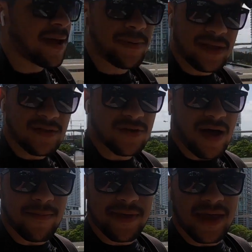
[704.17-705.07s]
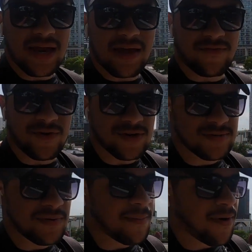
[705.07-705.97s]
might be a little complicated at
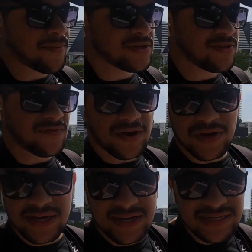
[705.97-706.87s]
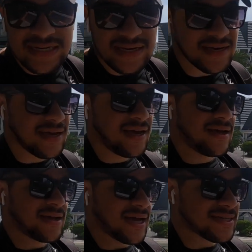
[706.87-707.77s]
first, but I promise you it's very easy.
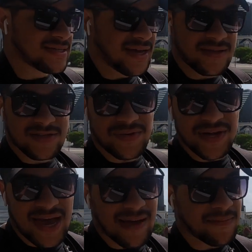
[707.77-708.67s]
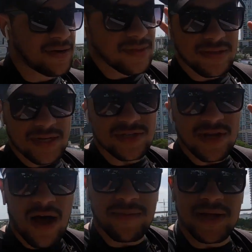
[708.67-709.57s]
Like I said, to recap, there's the
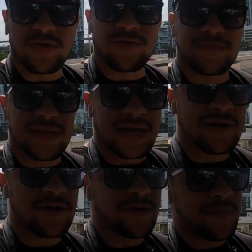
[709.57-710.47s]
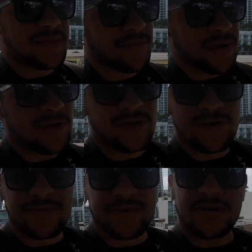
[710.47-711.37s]
Omni loop, the inner loop, and the Brickell loop.